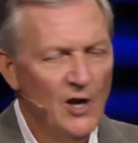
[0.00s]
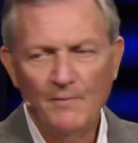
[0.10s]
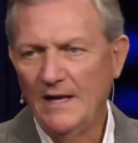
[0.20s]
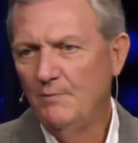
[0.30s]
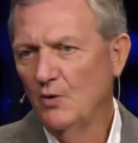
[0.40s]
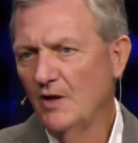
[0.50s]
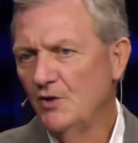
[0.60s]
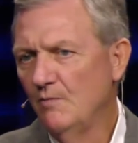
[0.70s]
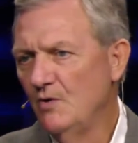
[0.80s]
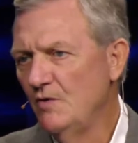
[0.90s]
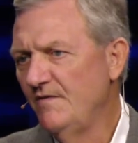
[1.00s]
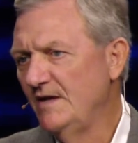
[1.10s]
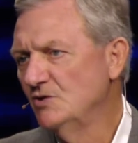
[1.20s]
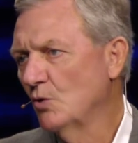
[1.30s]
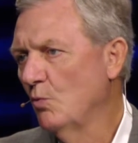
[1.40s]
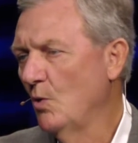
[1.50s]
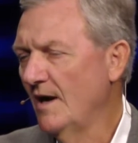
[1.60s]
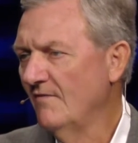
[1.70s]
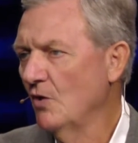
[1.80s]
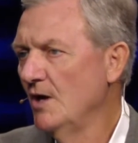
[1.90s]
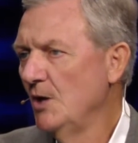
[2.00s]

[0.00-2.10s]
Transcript: people in the movies or whatever.